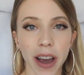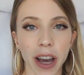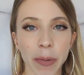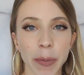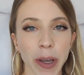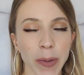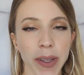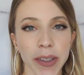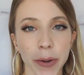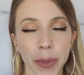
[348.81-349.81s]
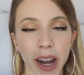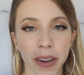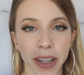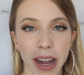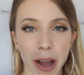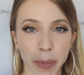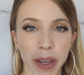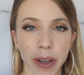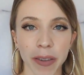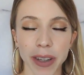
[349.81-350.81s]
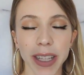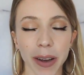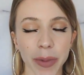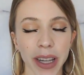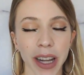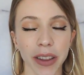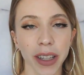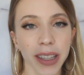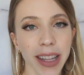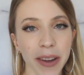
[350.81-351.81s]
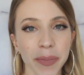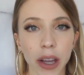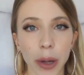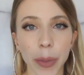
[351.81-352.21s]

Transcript: It makes me so proud and happy every time that I look at them.